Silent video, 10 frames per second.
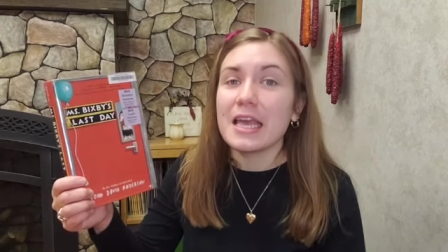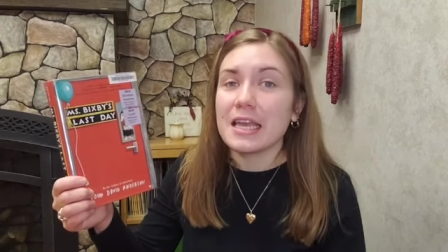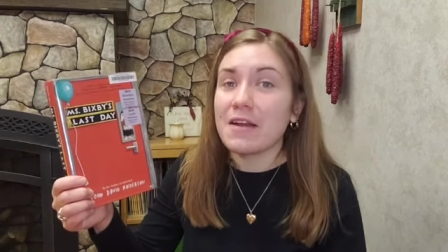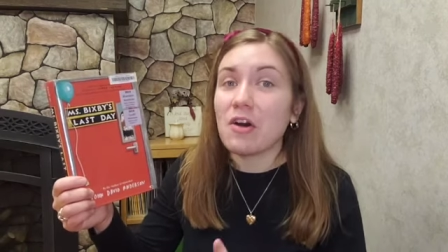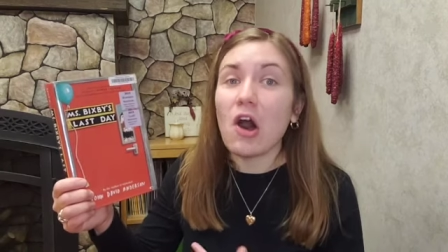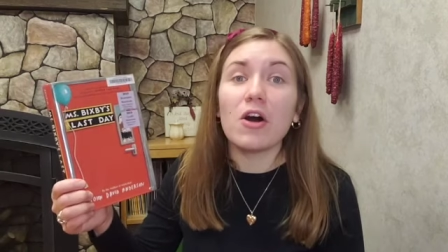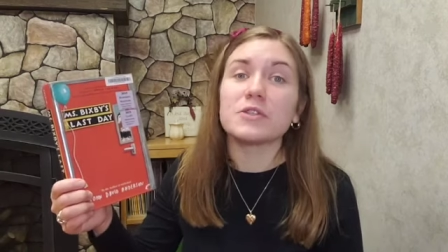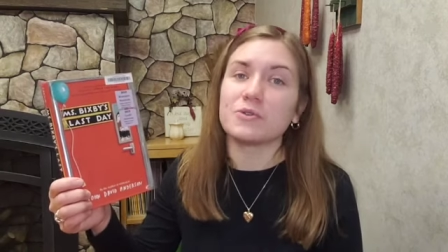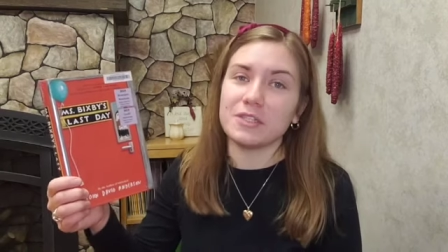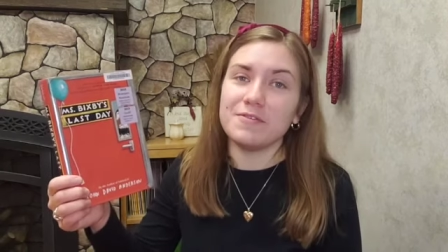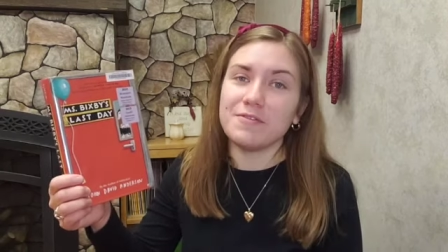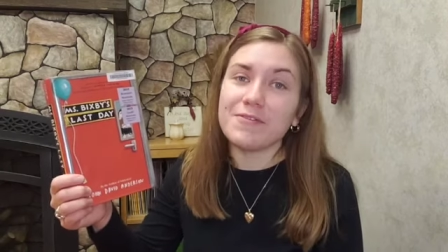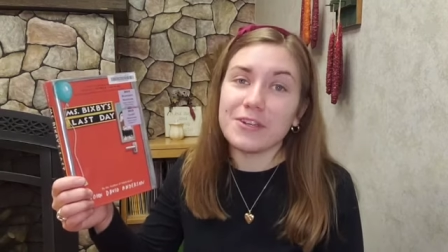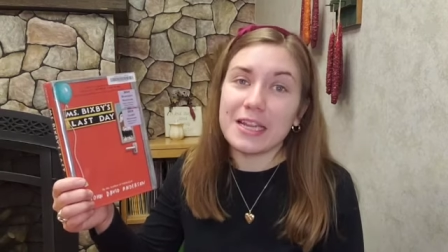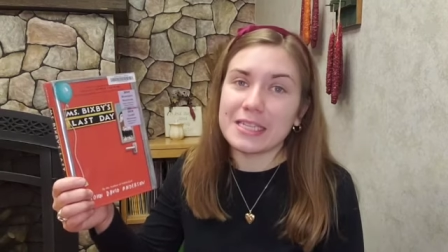can have all sorts of
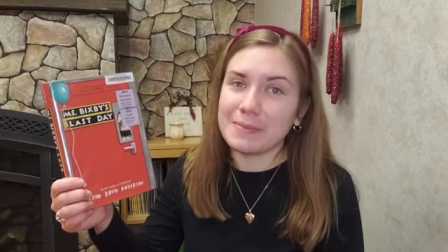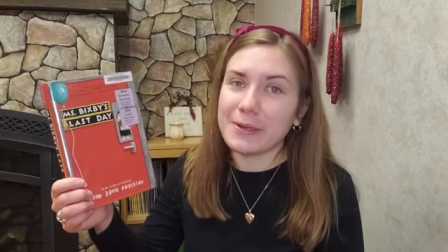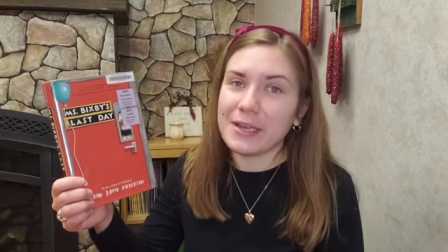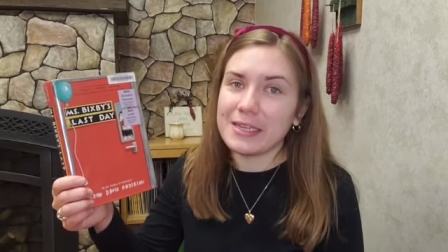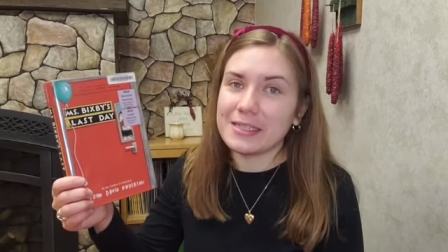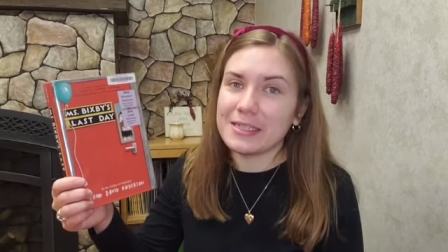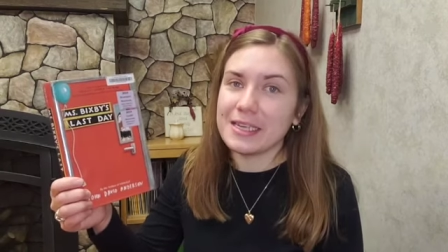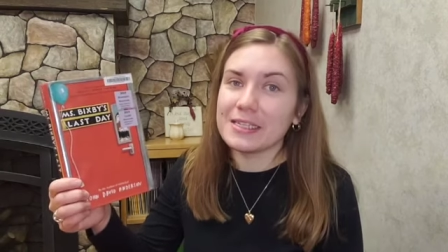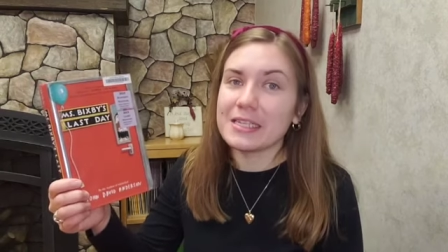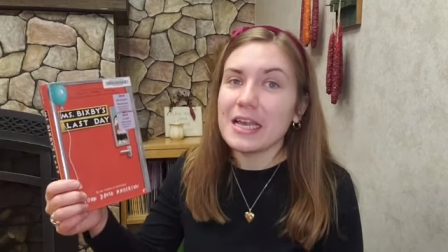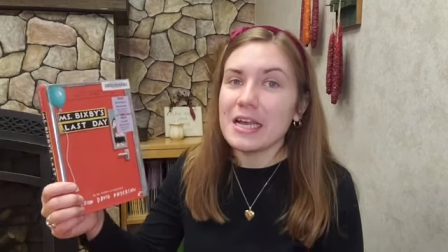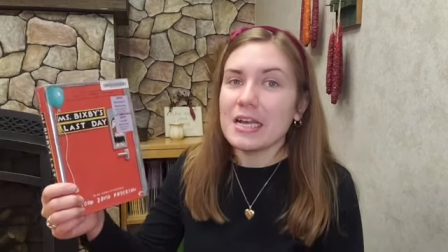different experiences.